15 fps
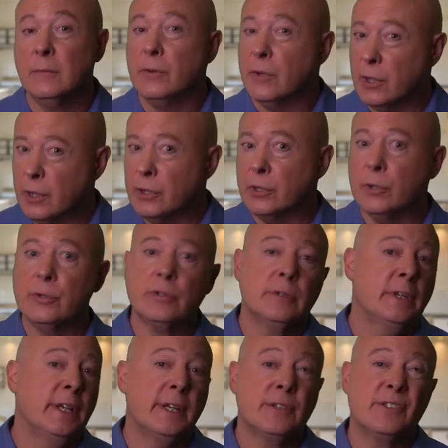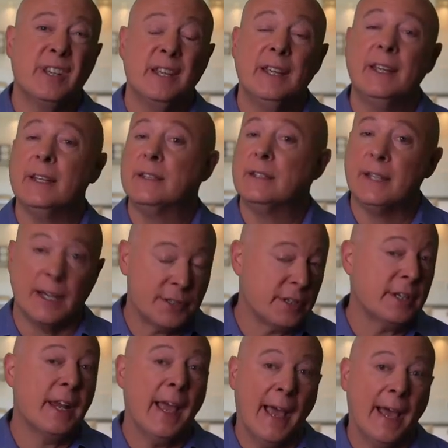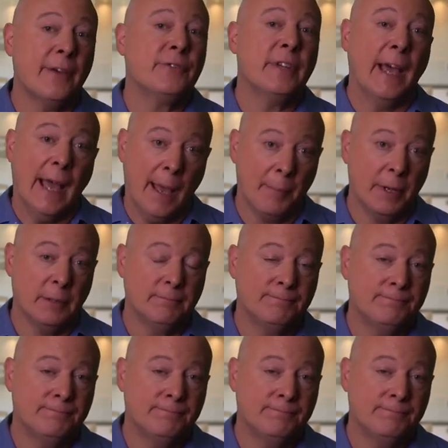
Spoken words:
The good news is it doesn't have to happen.